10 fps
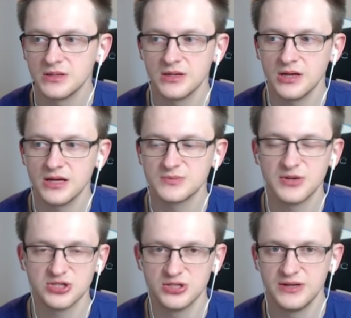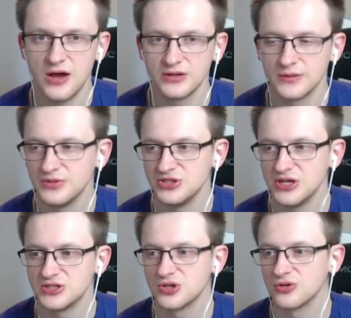Especially now that
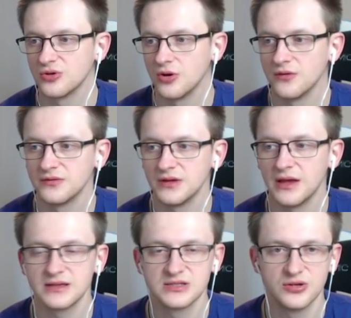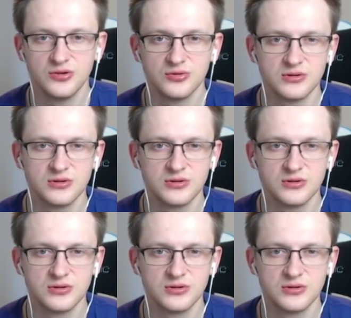BGH got nerfed, Executes